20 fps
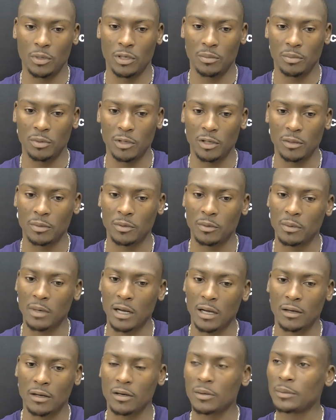many people
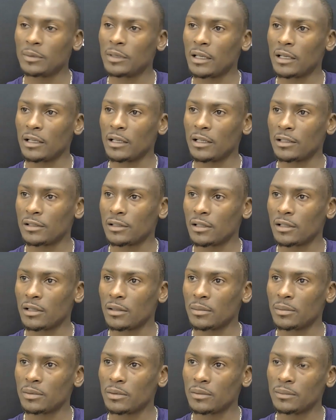back home that he has
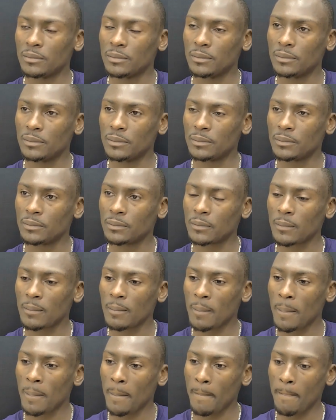helped. And this is obviously
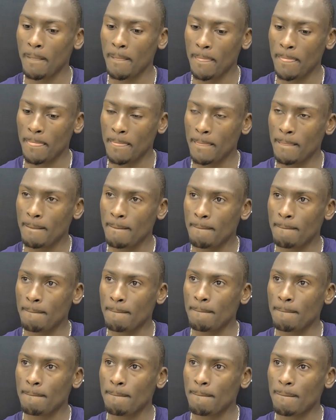just a
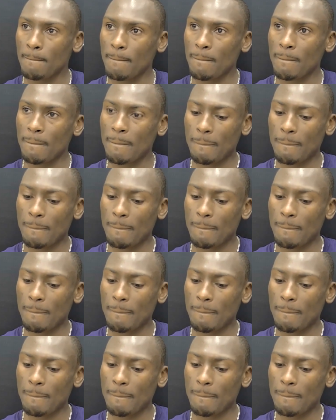continuation.